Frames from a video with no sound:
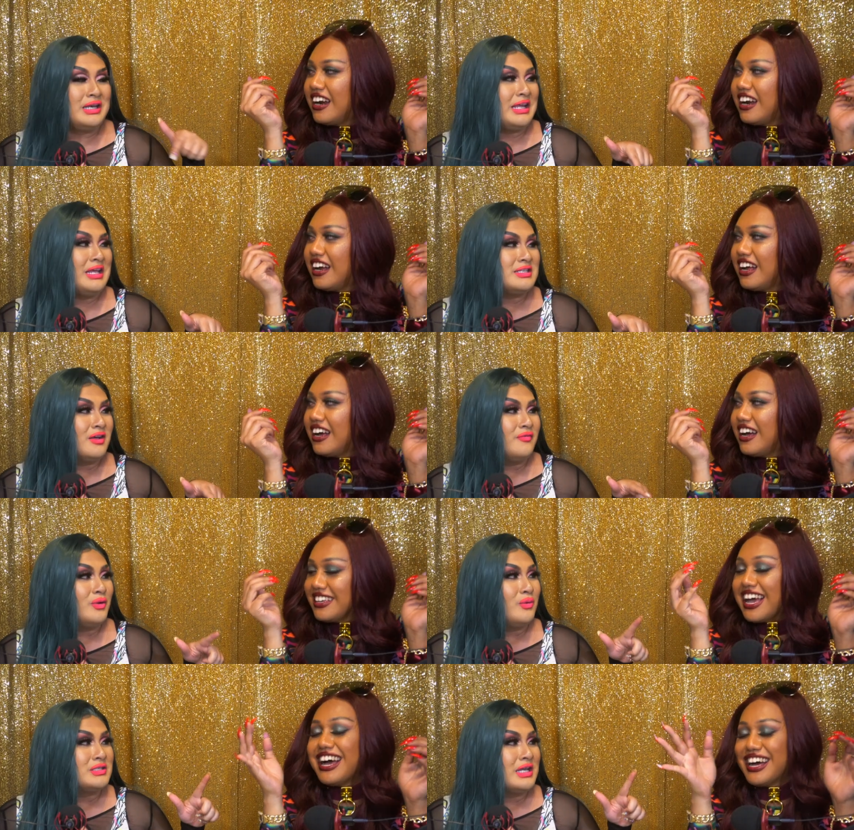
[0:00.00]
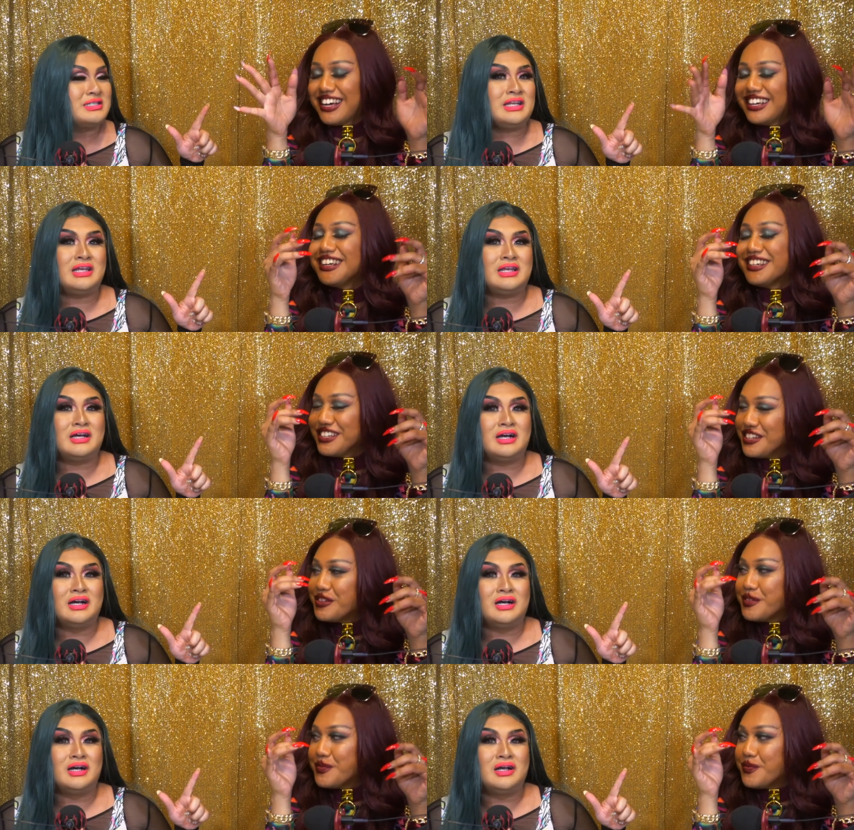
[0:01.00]
Speaker 1: day itself. It yeah. was actually
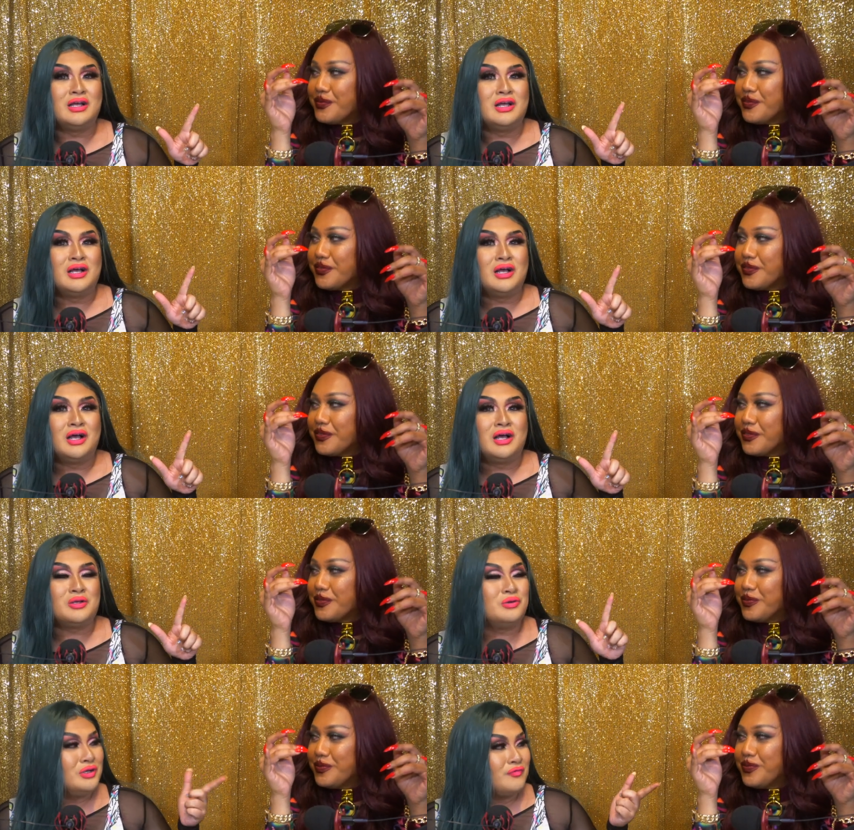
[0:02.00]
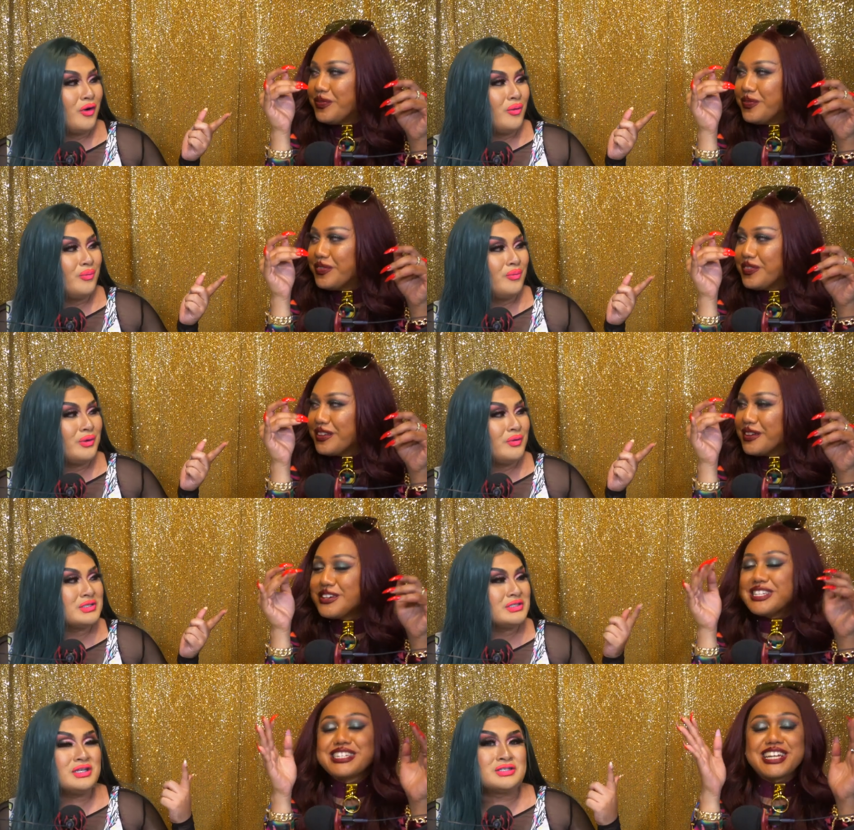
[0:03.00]
a uniform. It
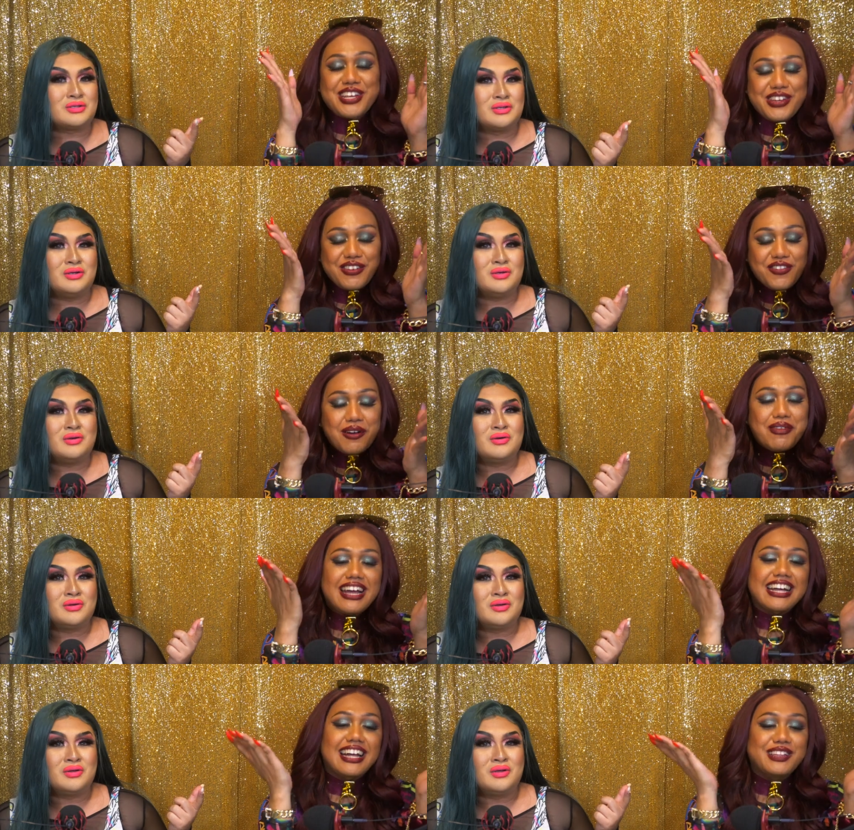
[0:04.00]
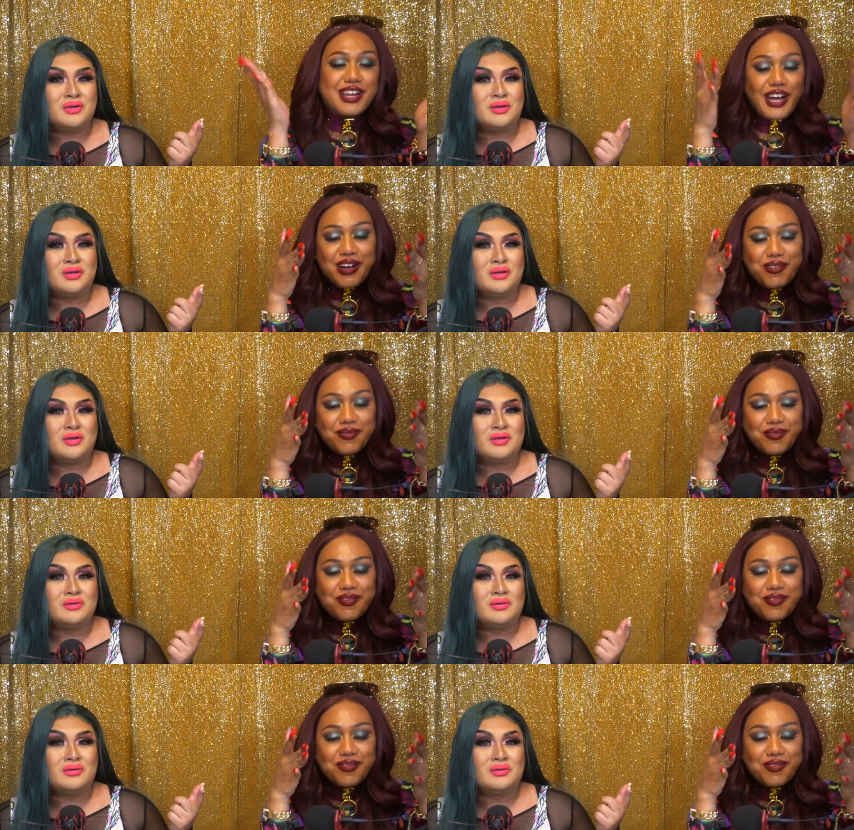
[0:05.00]
was, it was actually
Speaker 2: a, a uniform. I cut it out.